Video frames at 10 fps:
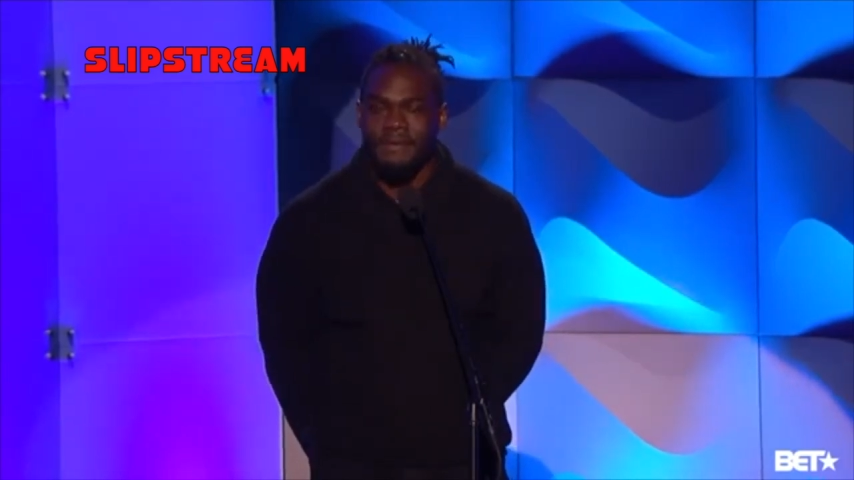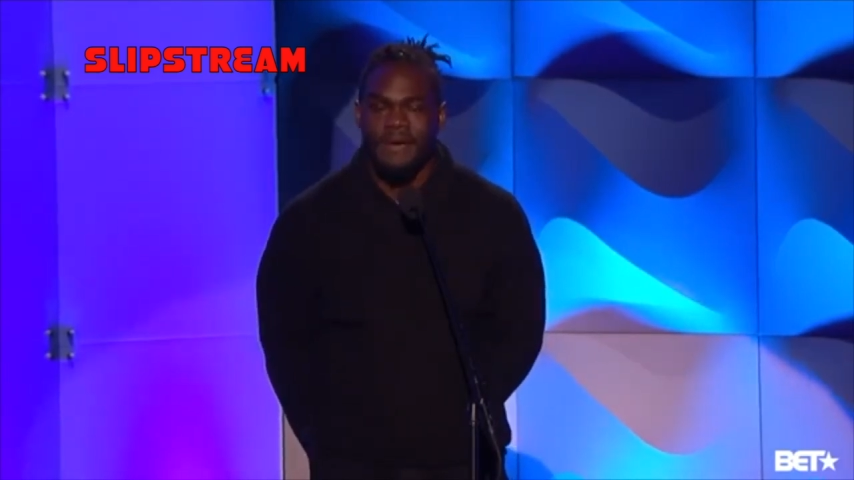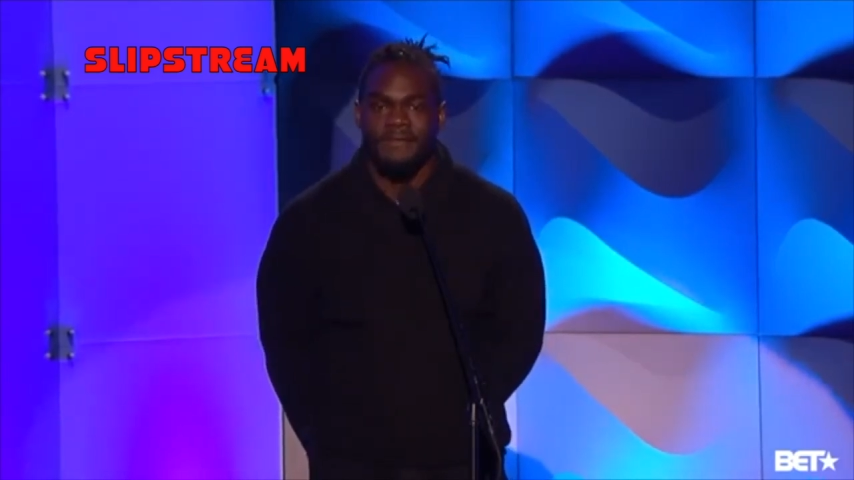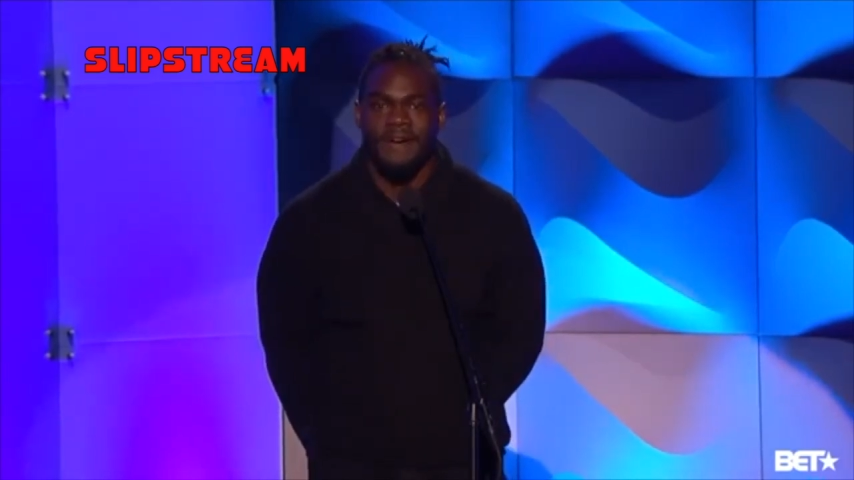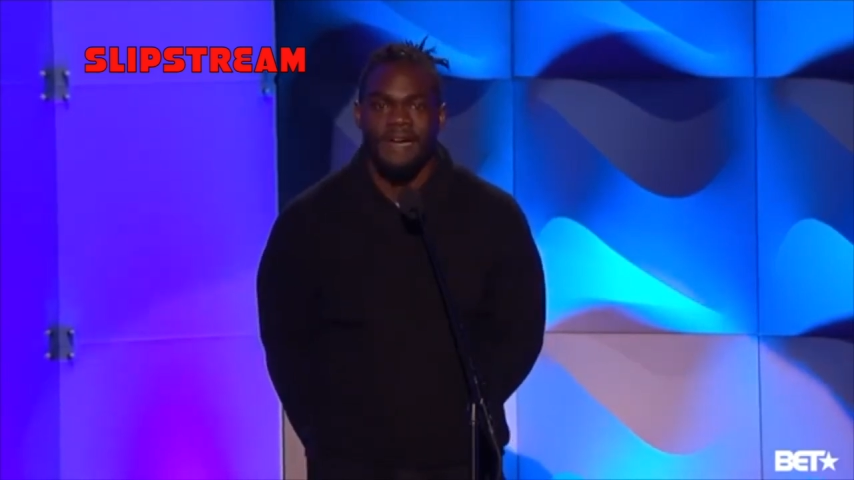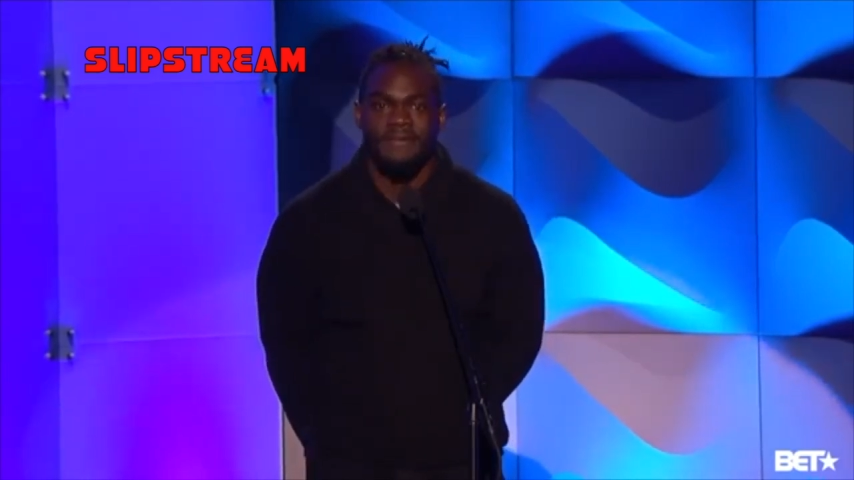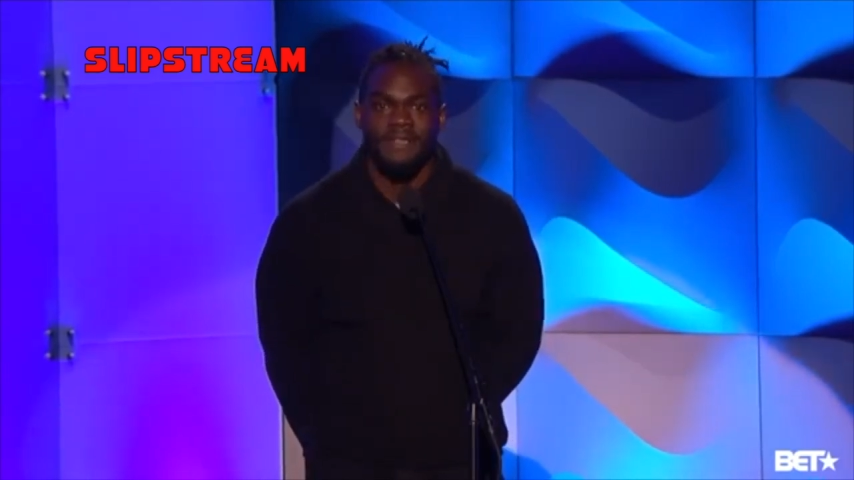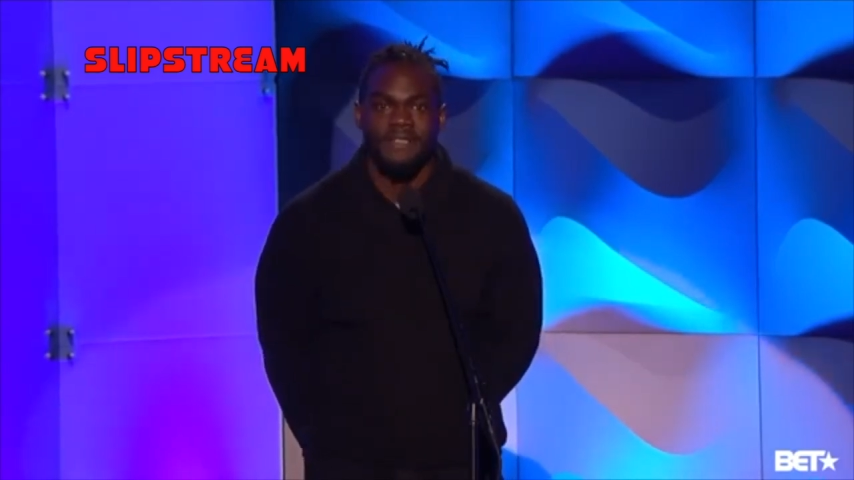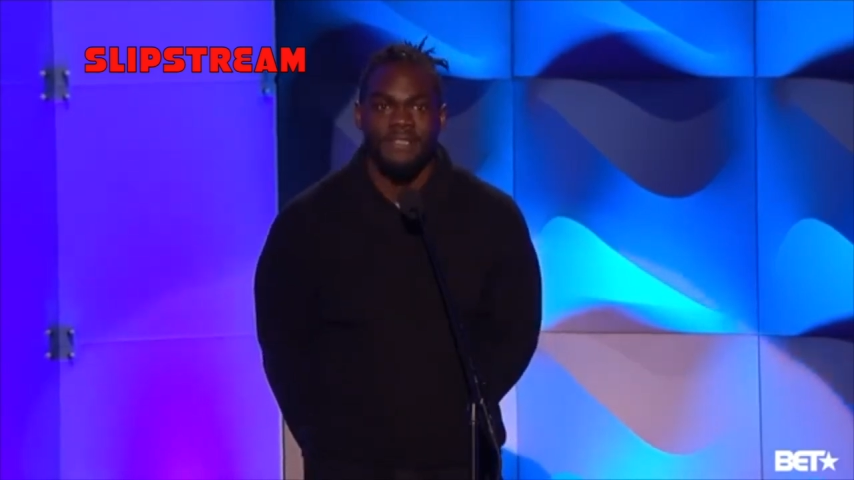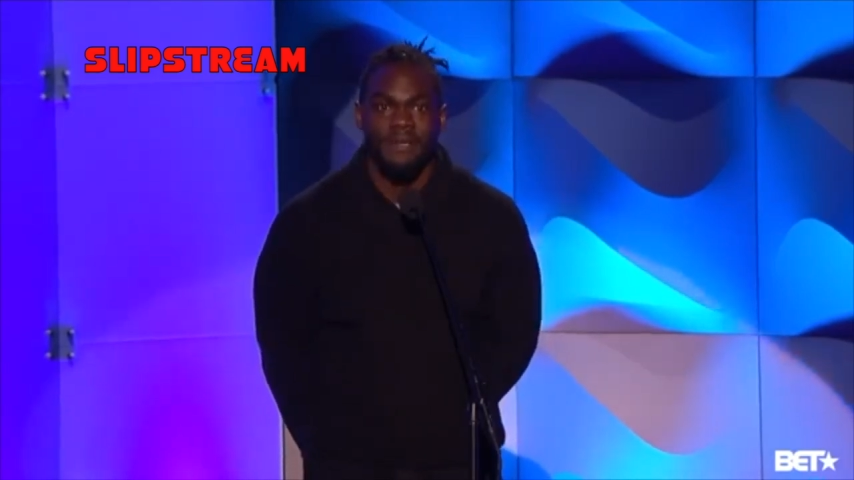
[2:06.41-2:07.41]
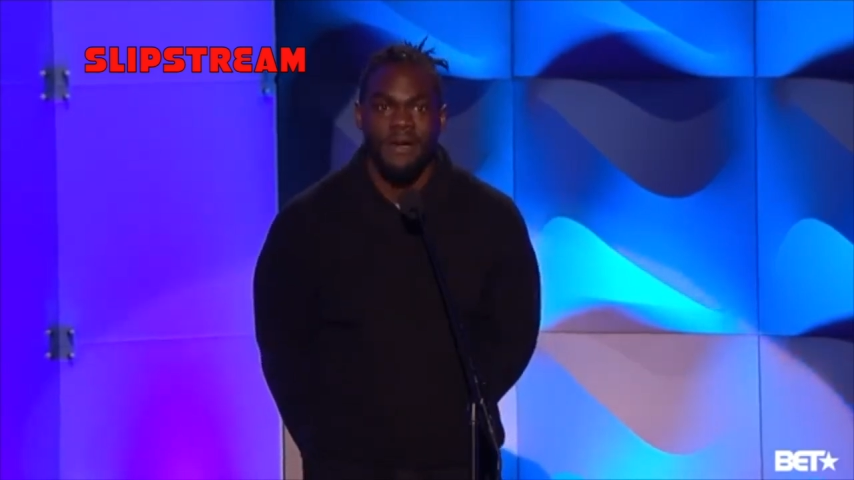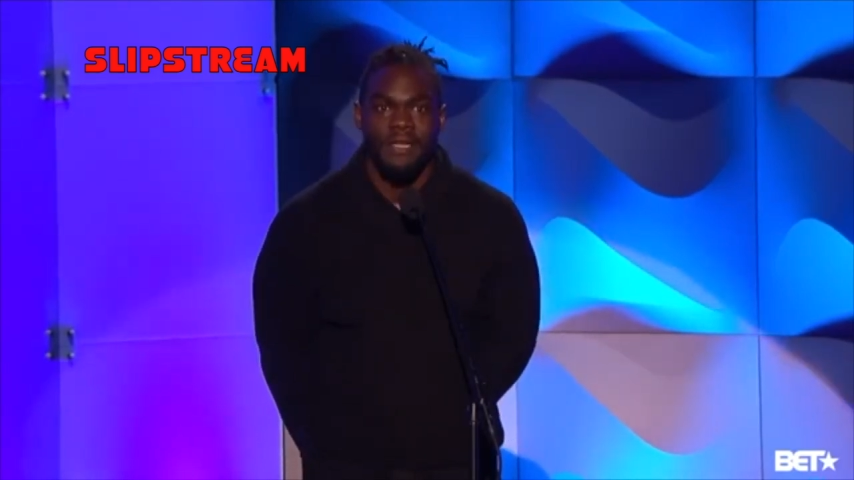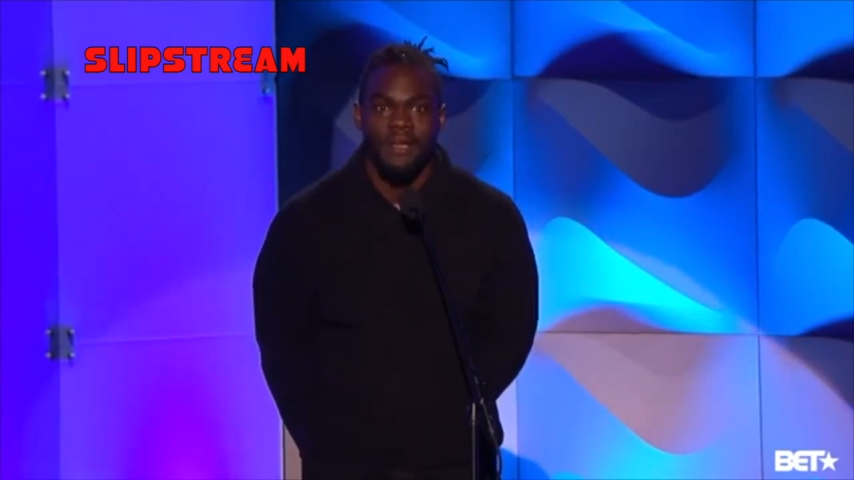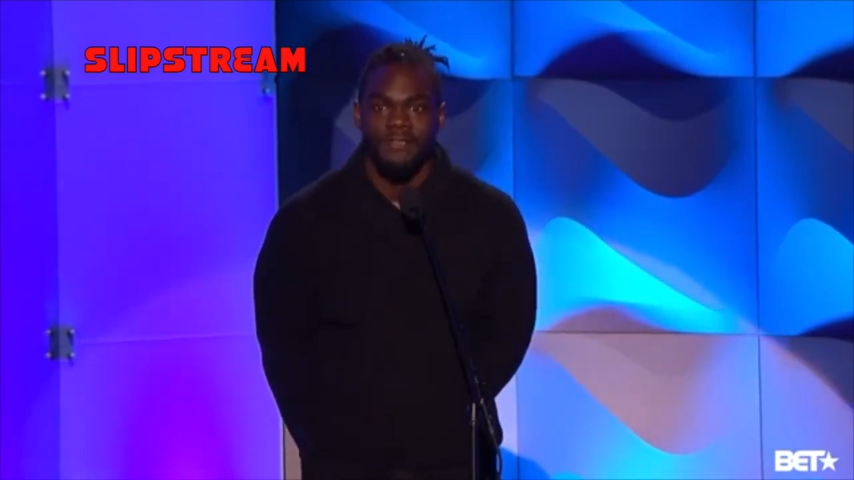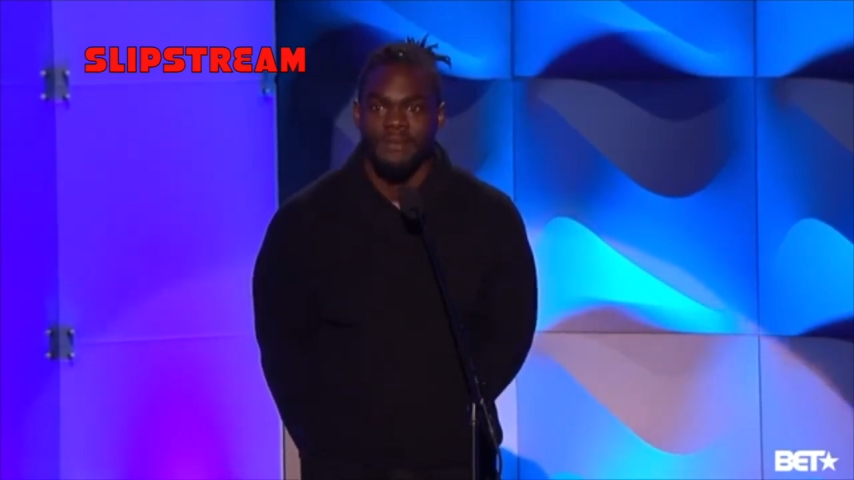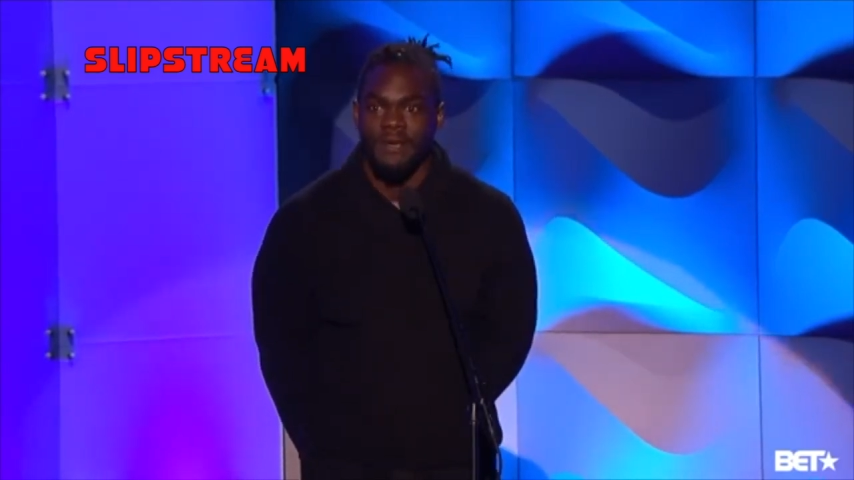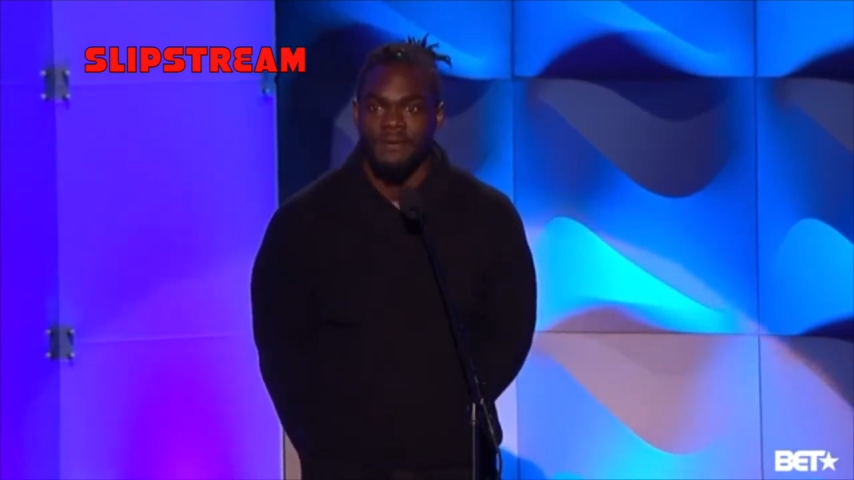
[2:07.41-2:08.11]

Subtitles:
About 5 years ago, I lost my